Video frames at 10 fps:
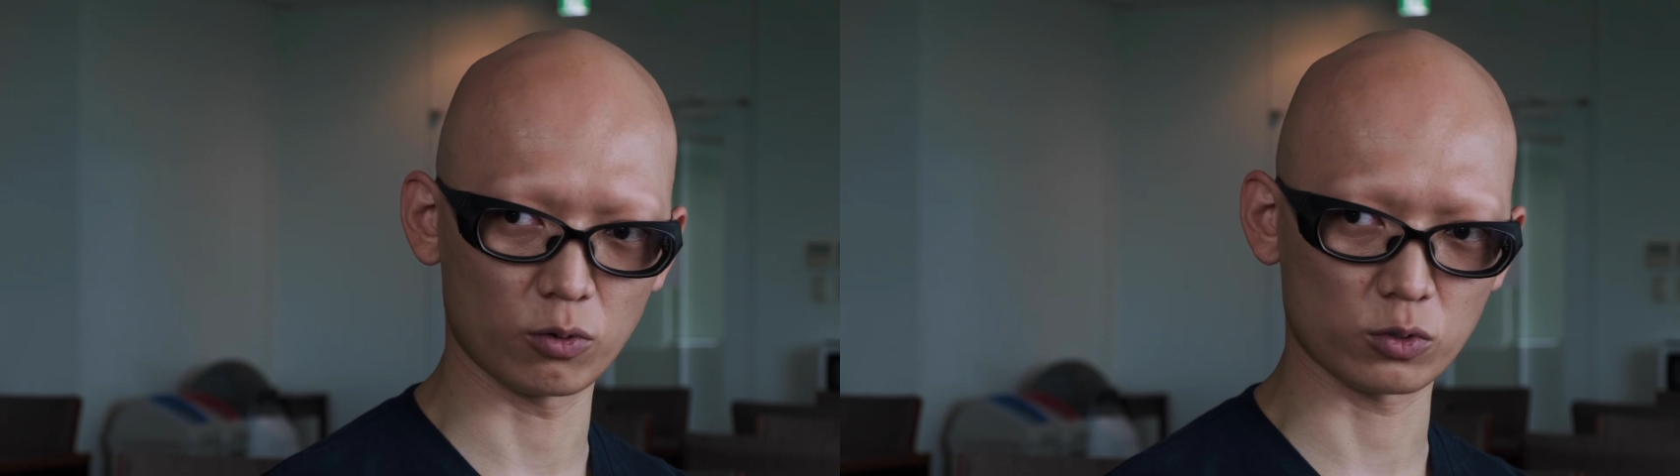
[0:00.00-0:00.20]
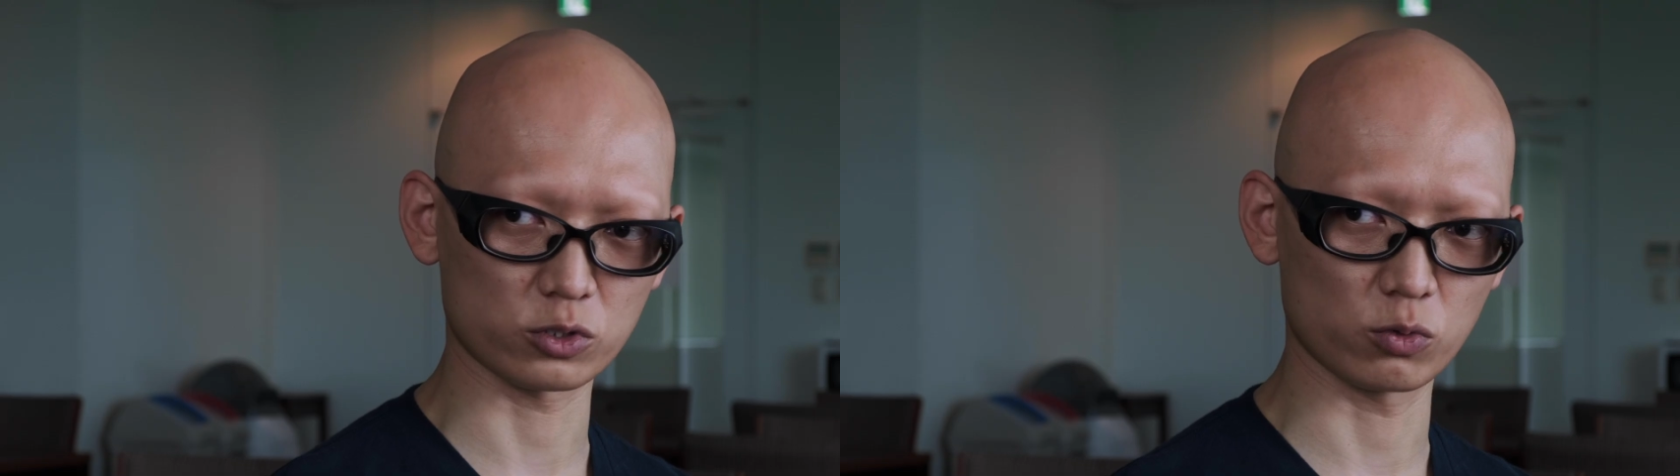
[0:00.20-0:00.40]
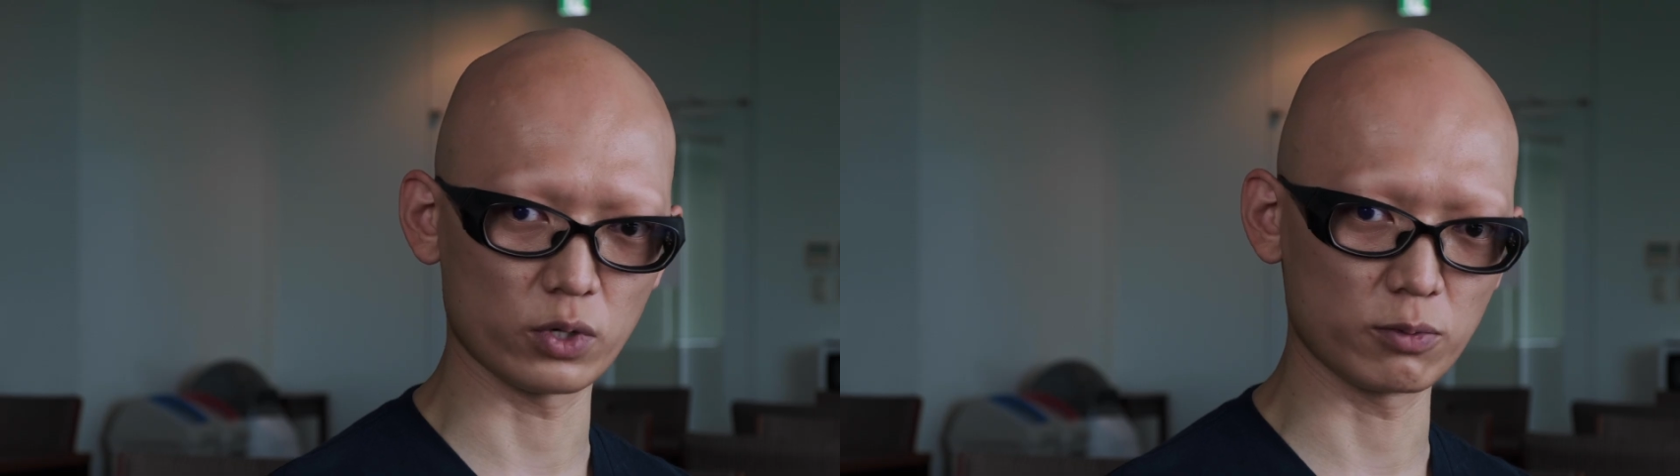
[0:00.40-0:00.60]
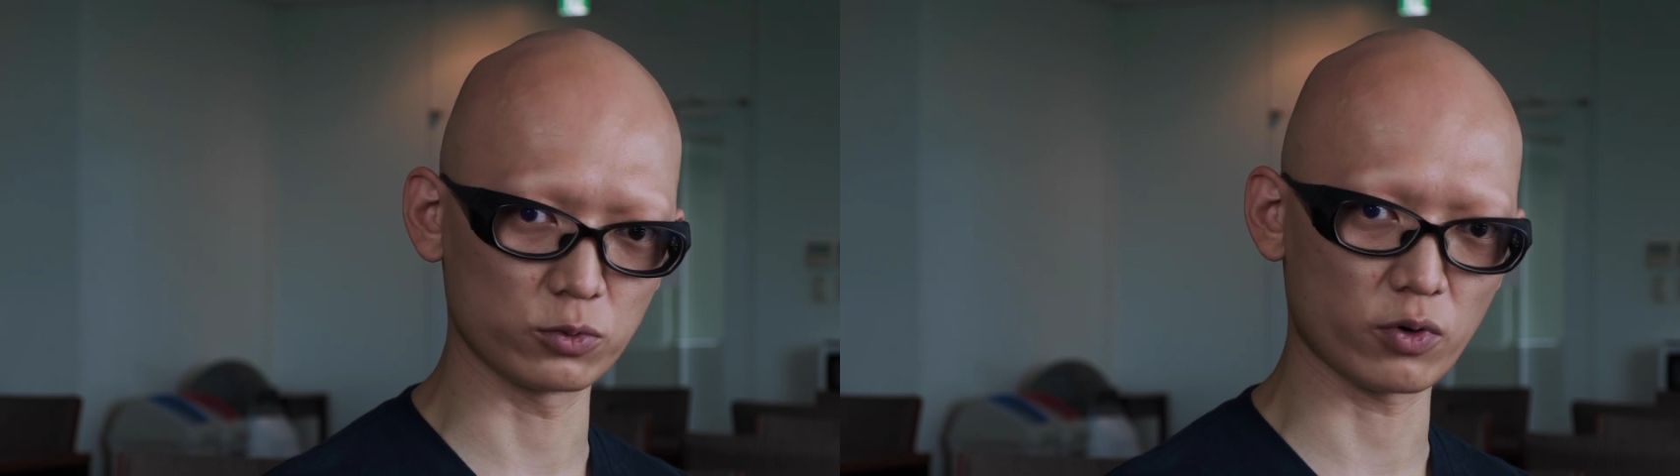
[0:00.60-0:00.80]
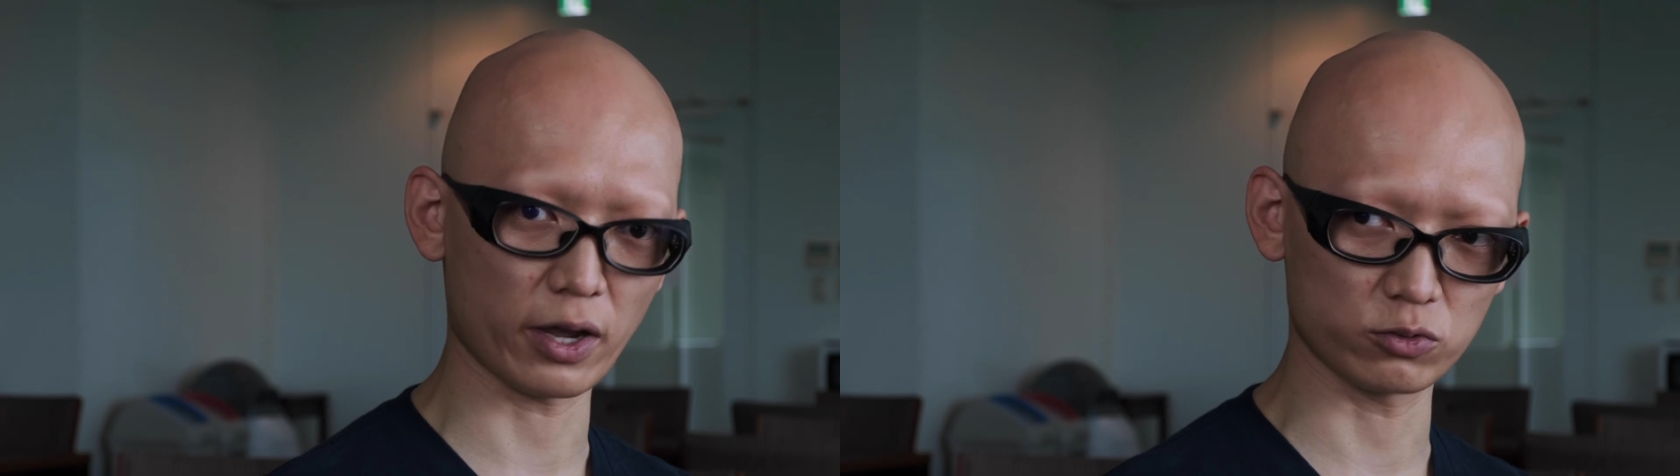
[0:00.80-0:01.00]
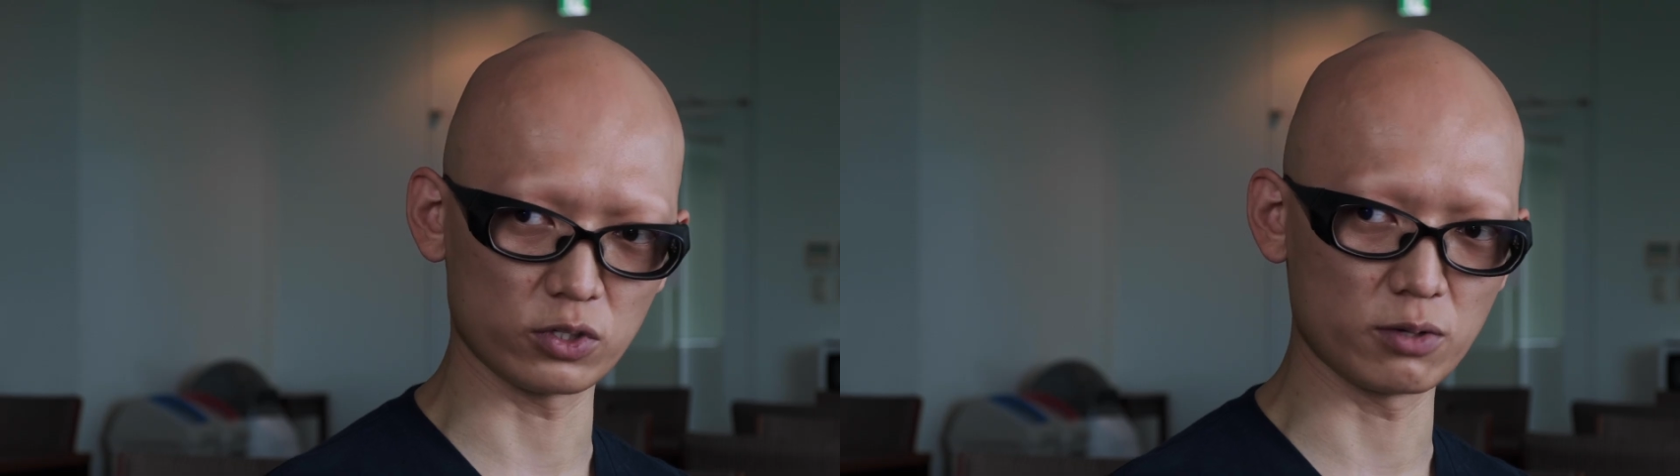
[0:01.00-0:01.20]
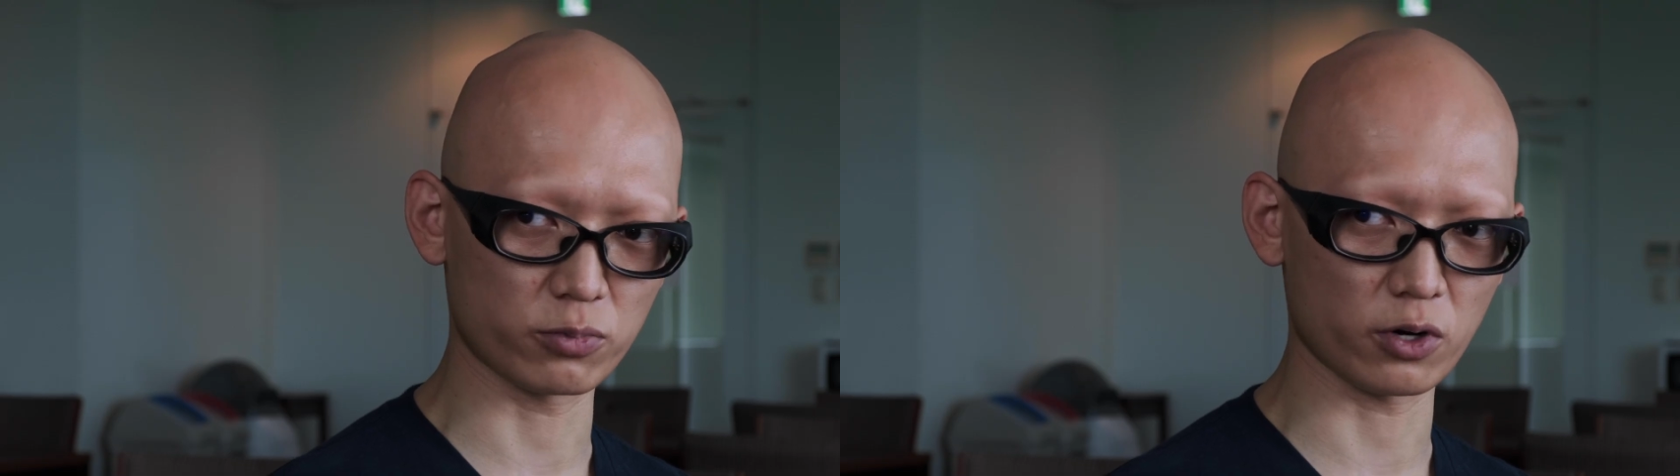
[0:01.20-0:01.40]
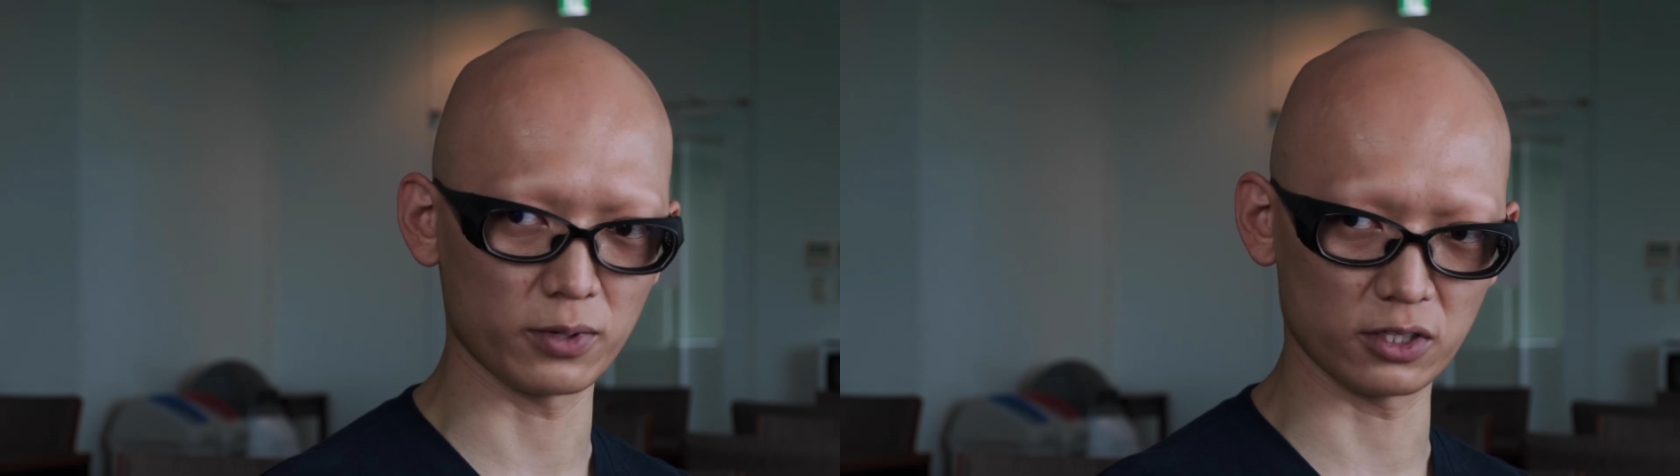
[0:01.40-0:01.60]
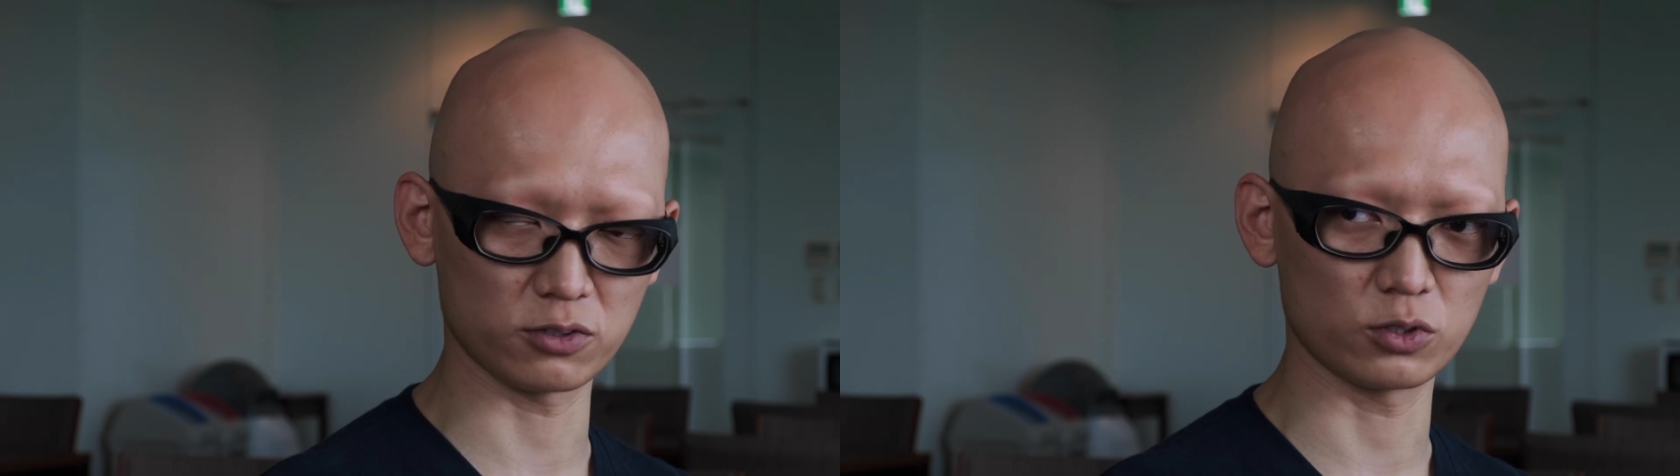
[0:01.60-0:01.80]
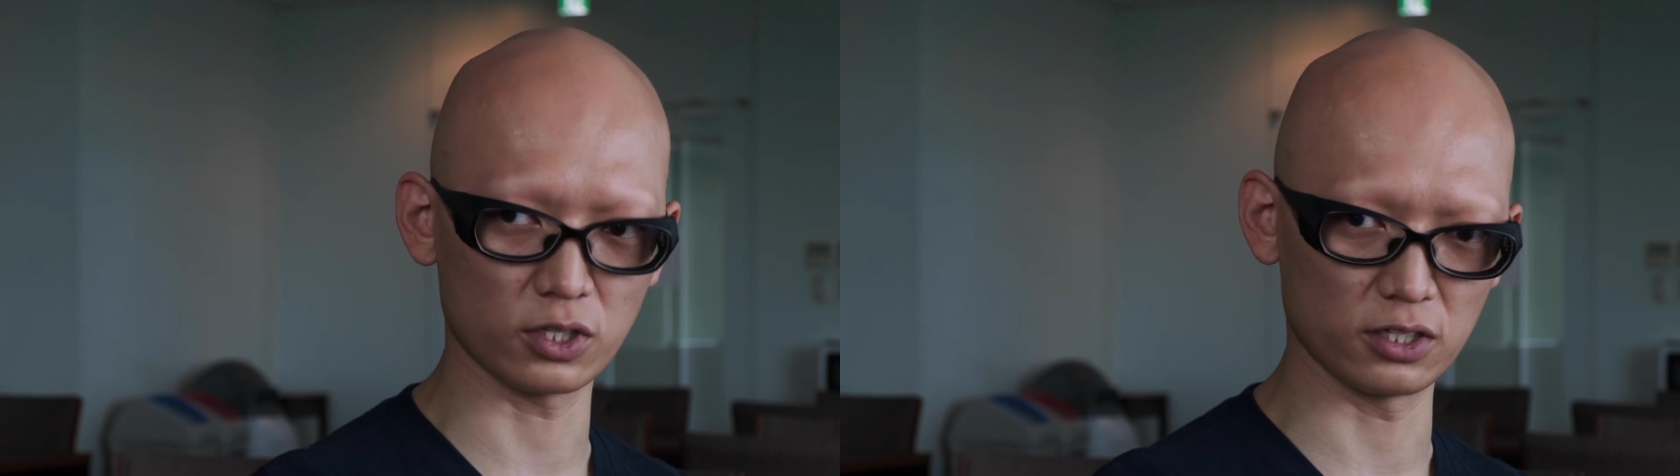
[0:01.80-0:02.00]
Also, we would like to improve
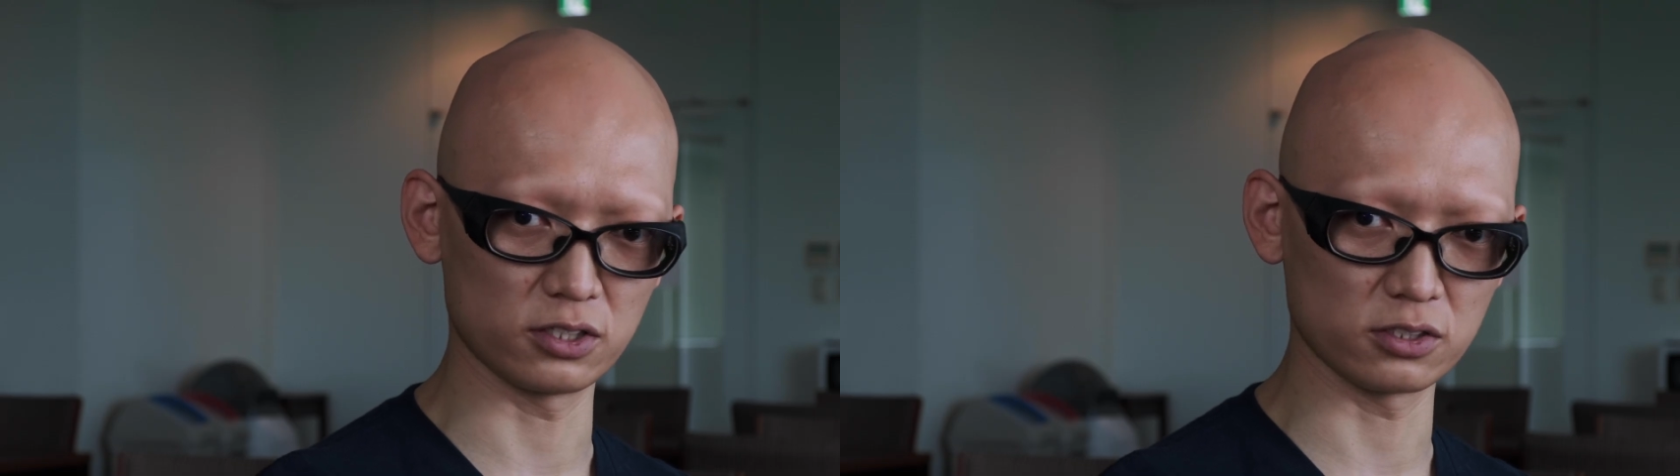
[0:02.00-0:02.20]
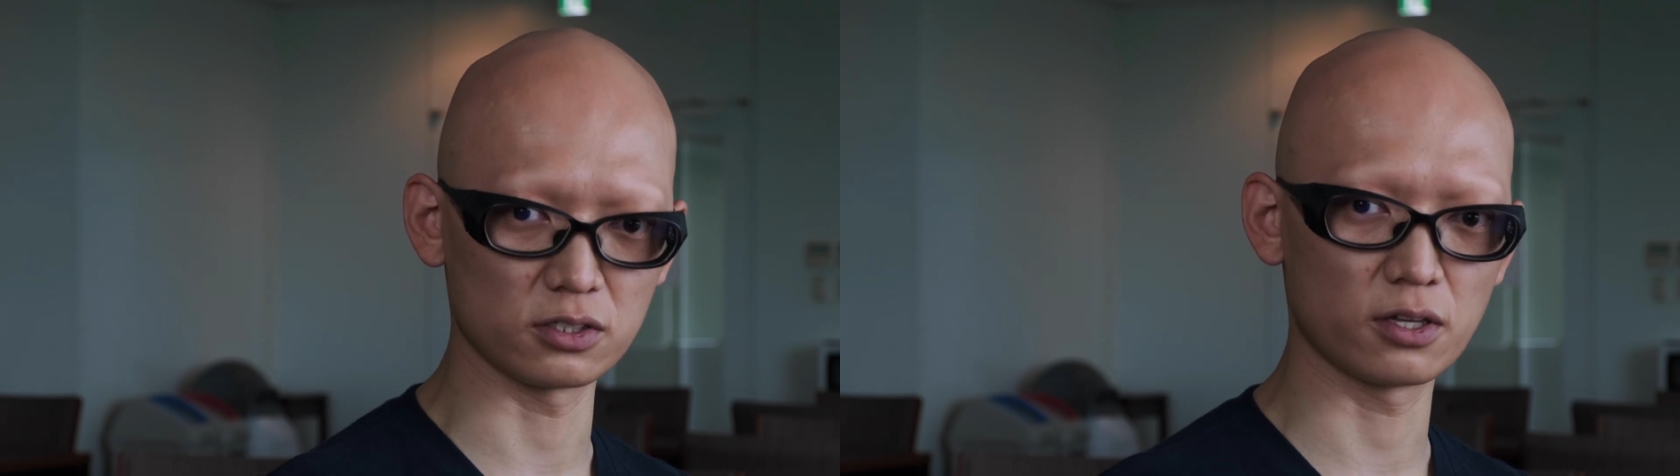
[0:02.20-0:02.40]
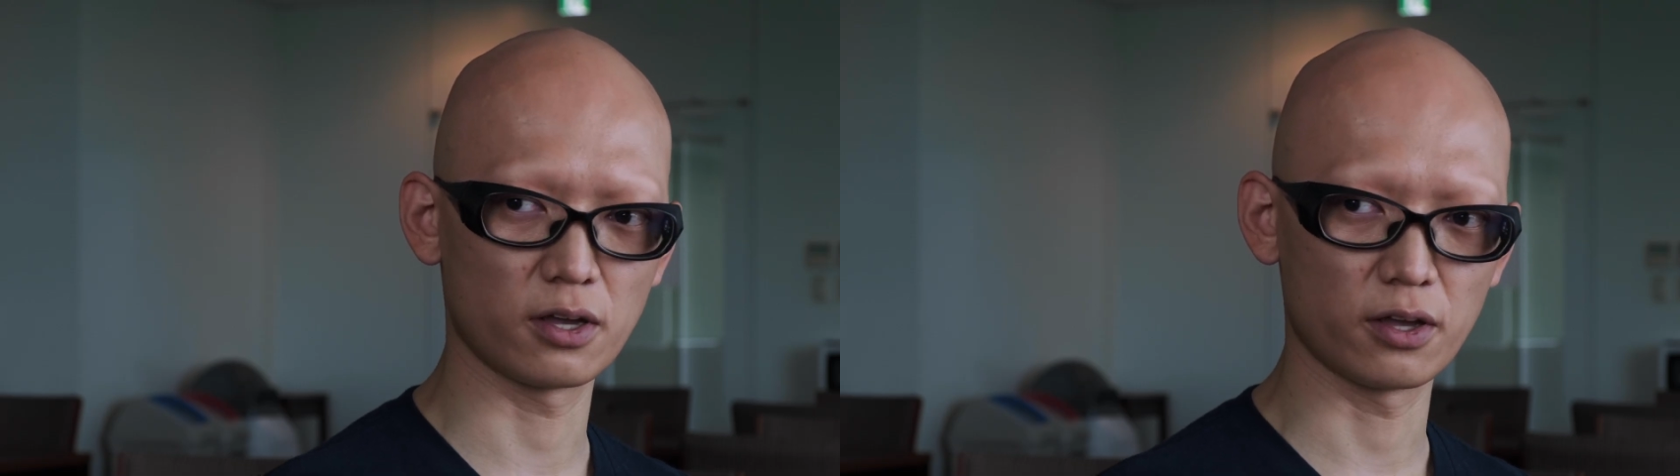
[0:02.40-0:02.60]
it in